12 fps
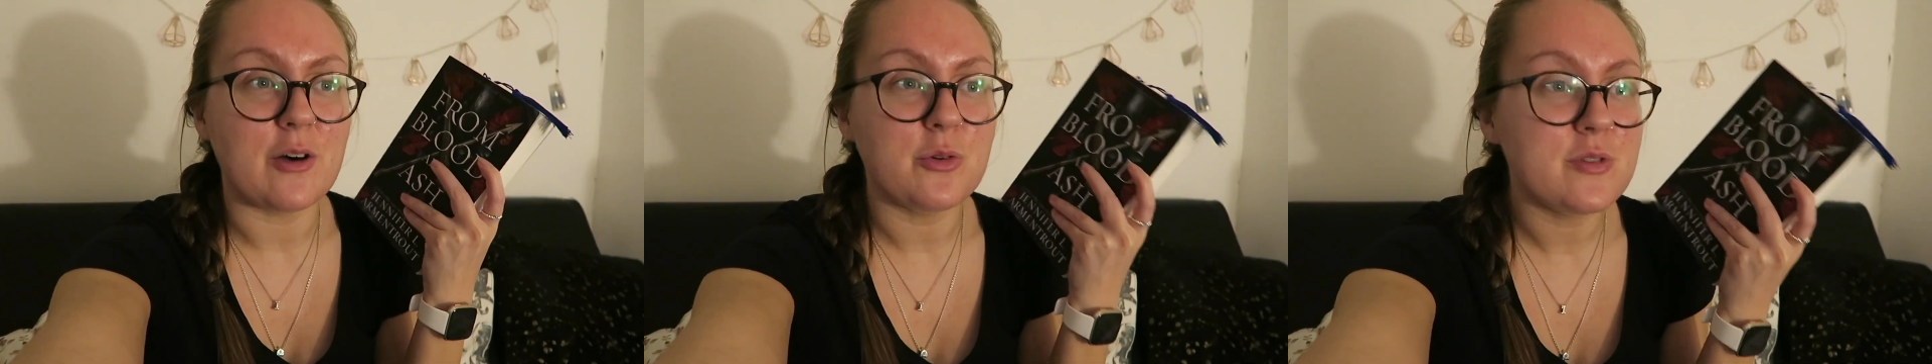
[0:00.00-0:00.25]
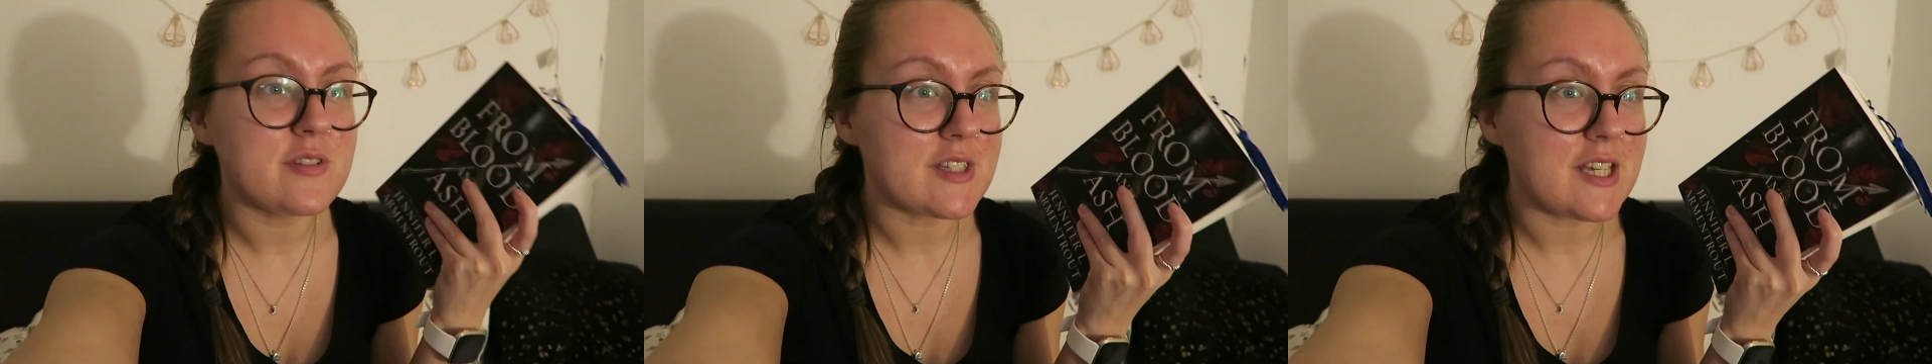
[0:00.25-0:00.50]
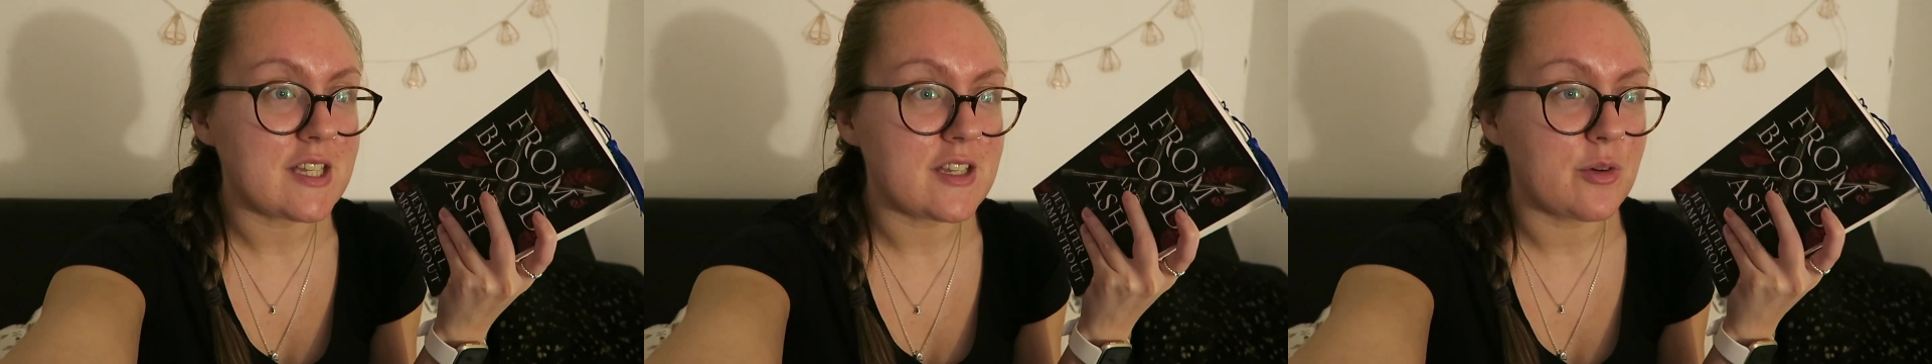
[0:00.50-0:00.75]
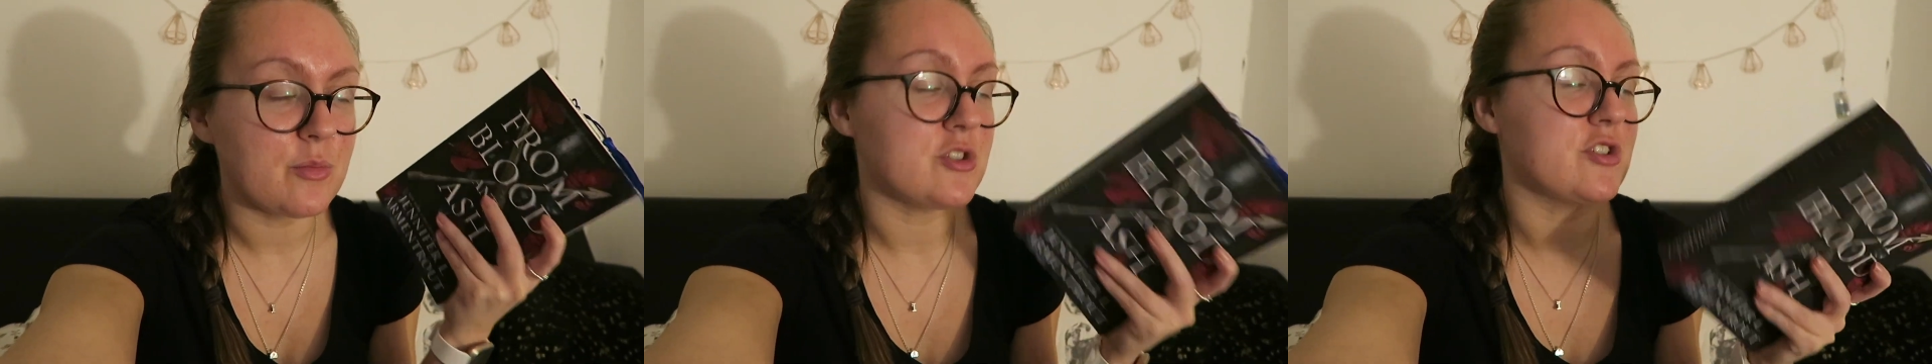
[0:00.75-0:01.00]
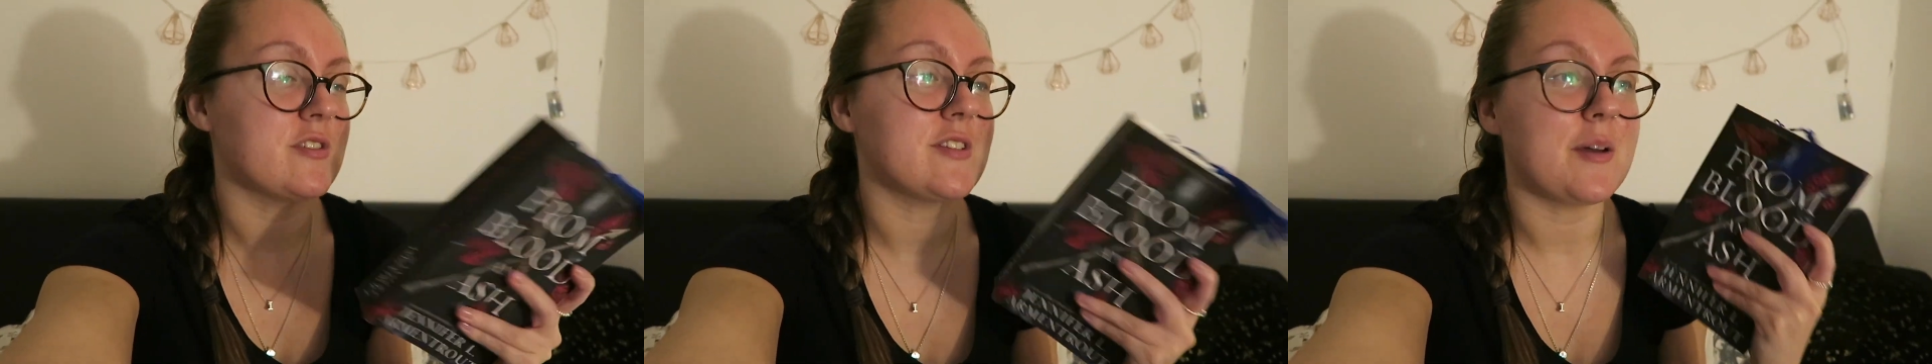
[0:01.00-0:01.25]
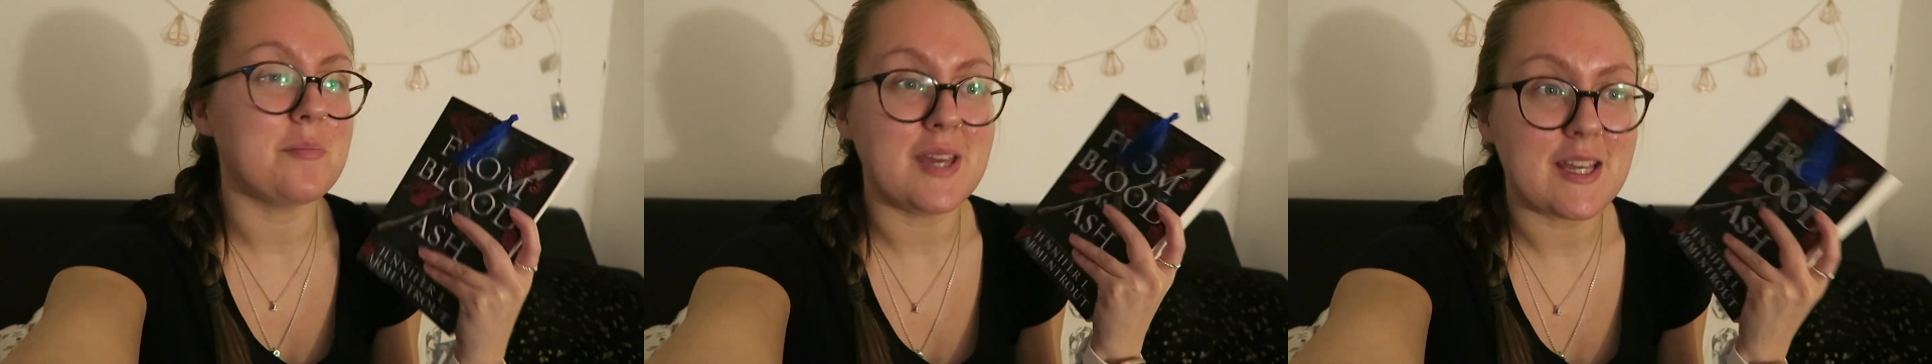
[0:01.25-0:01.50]
whole scene was just
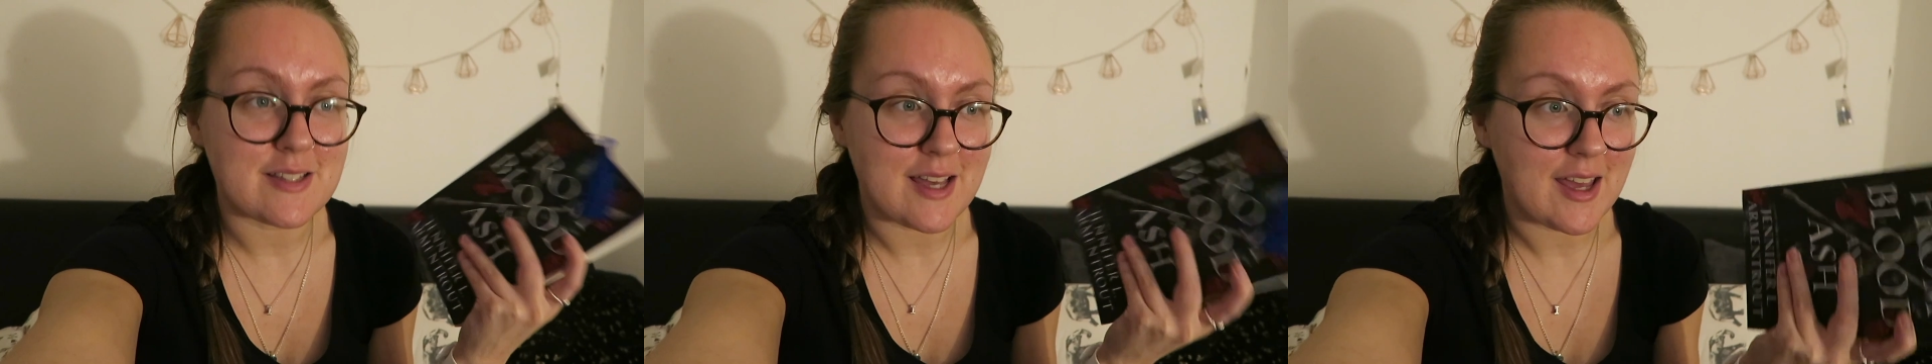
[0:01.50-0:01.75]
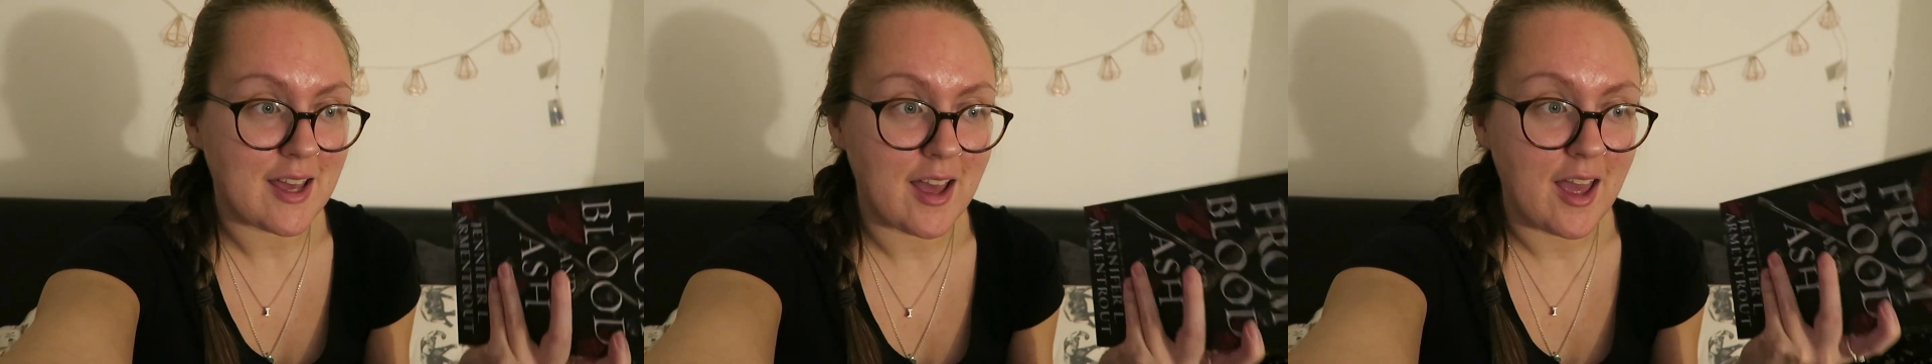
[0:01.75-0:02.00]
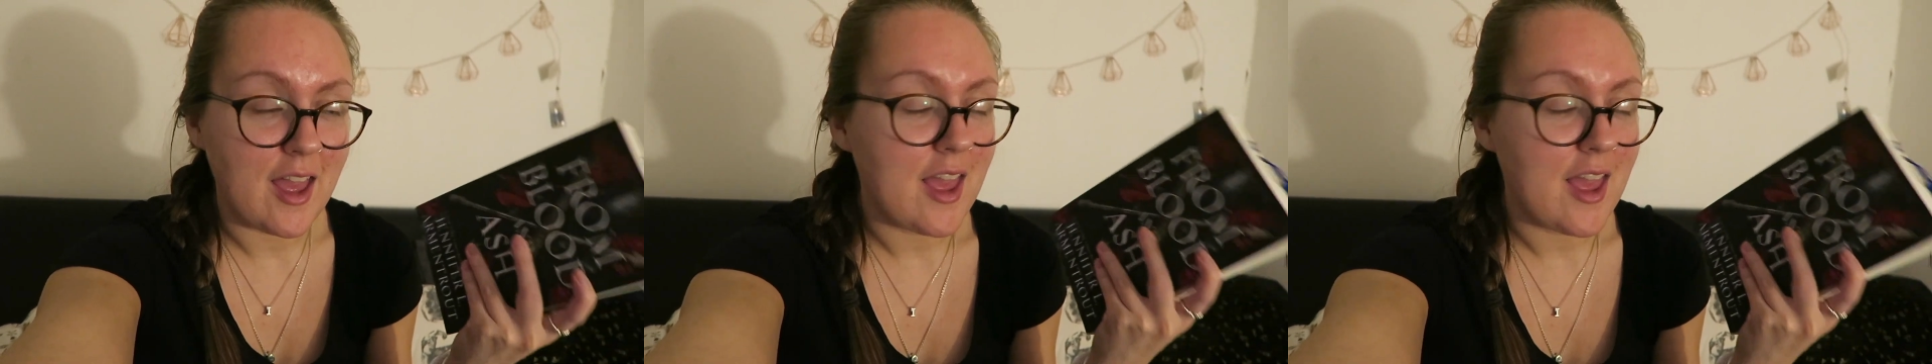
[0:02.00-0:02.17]
amazing.